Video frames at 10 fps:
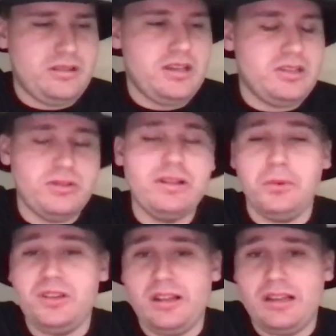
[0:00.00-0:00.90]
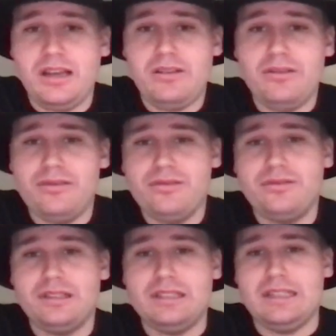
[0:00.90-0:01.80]
enjoying what you love,
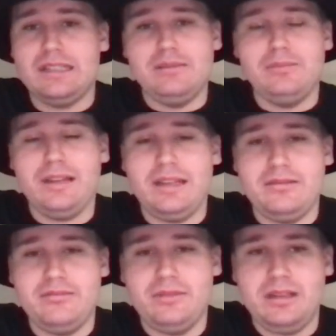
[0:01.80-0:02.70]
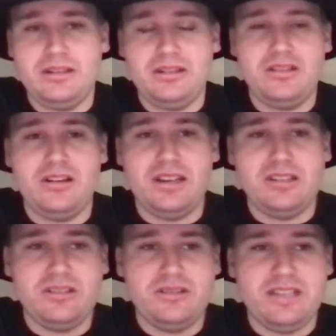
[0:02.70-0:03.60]
and kind
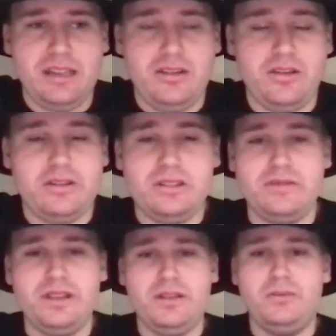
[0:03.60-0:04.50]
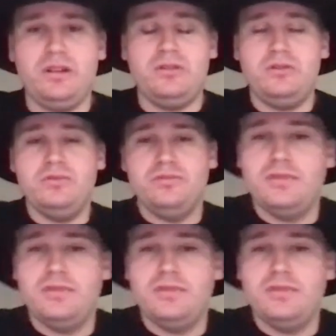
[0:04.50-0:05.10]
of don't take notice of anyone who